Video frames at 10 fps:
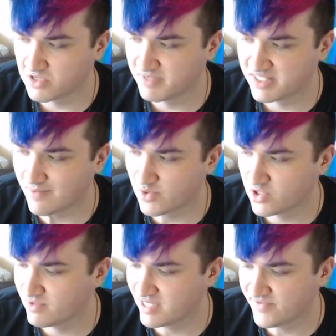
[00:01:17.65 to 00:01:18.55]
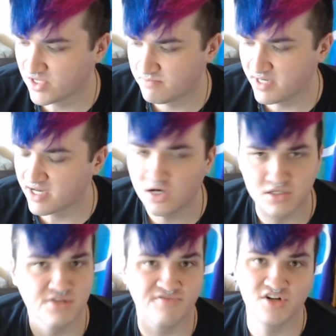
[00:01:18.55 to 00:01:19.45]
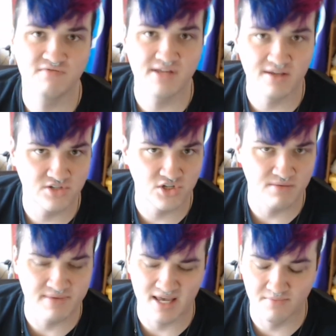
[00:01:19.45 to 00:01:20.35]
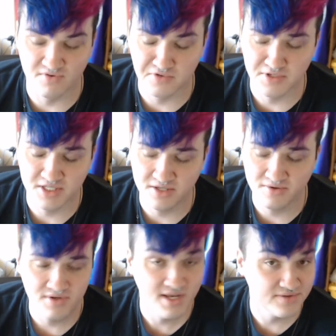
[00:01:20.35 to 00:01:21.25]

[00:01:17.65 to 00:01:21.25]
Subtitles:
separate or whatever, but also the first videos should be up before this, and